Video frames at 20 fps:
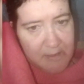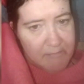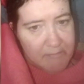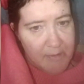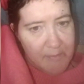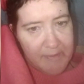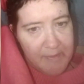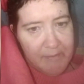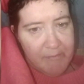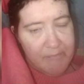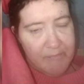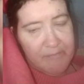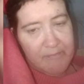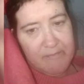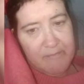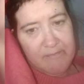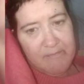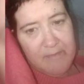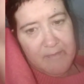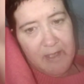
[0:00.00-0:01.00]
with me,
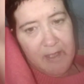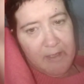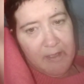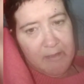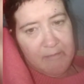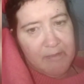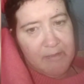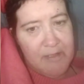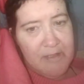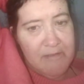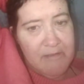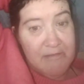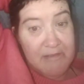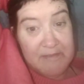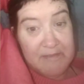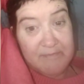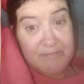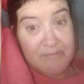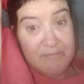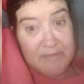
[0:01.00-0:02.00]

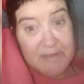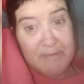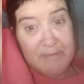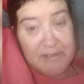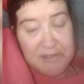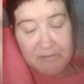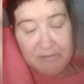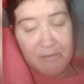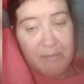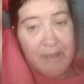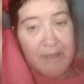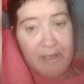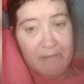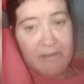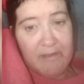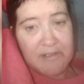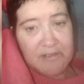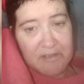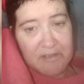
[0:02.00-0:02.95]
especially with me now,